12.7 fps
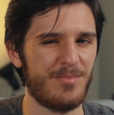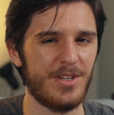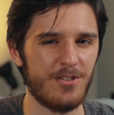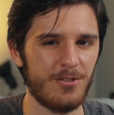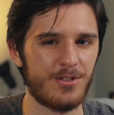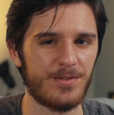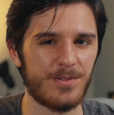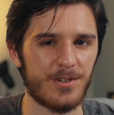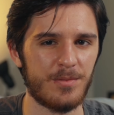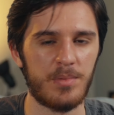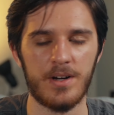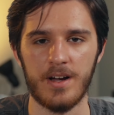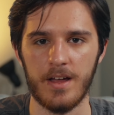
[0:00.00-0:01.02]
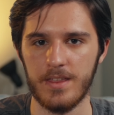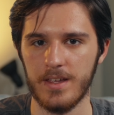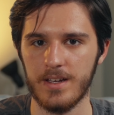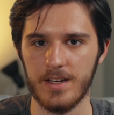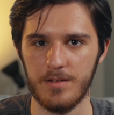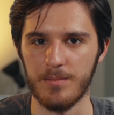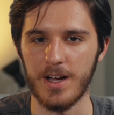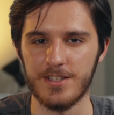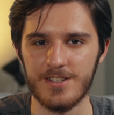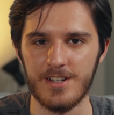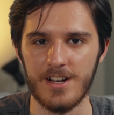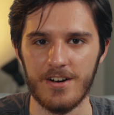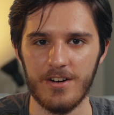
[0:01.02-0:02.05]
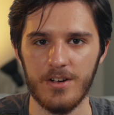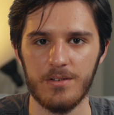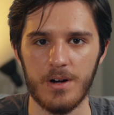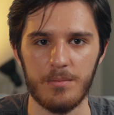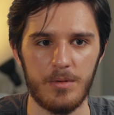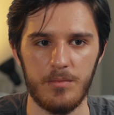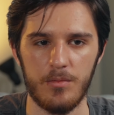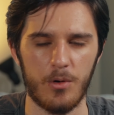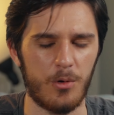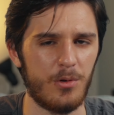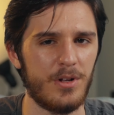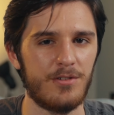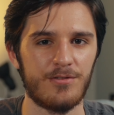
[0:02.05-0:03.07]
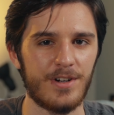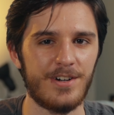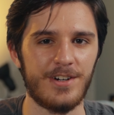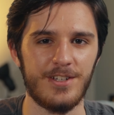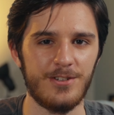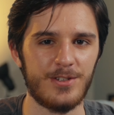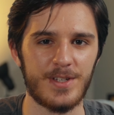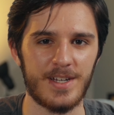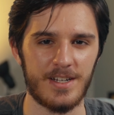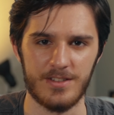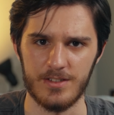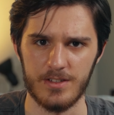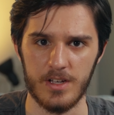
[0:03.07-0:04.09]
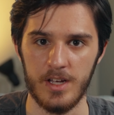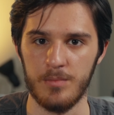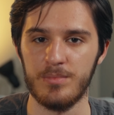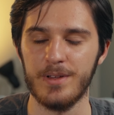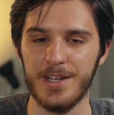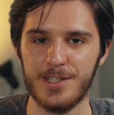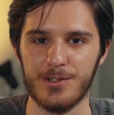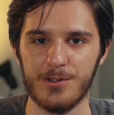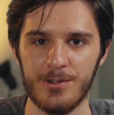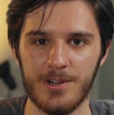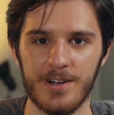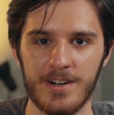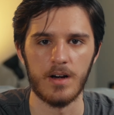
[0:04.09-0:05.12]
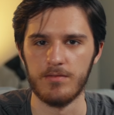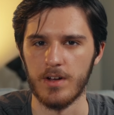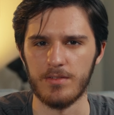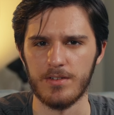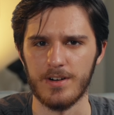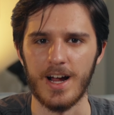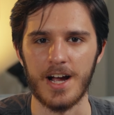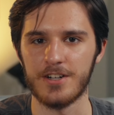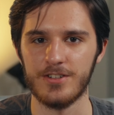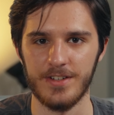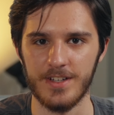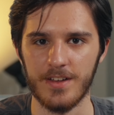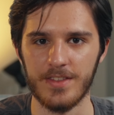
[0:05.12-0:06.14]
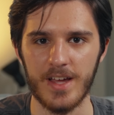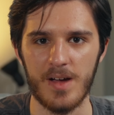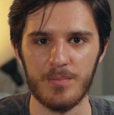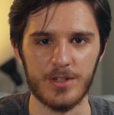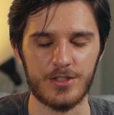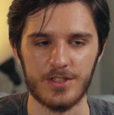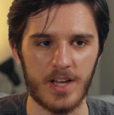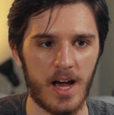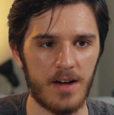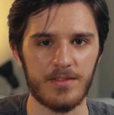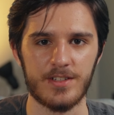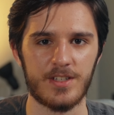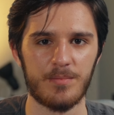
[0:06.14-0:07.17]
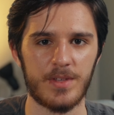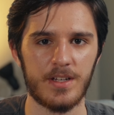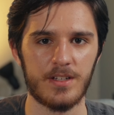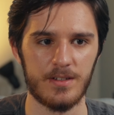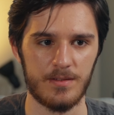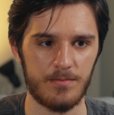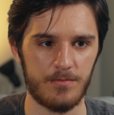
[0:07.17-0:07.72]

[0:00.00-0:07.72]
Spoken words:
be useful, but I think in my scenario, I would only really use it as a placeholder. I've never actually done that, but just having something to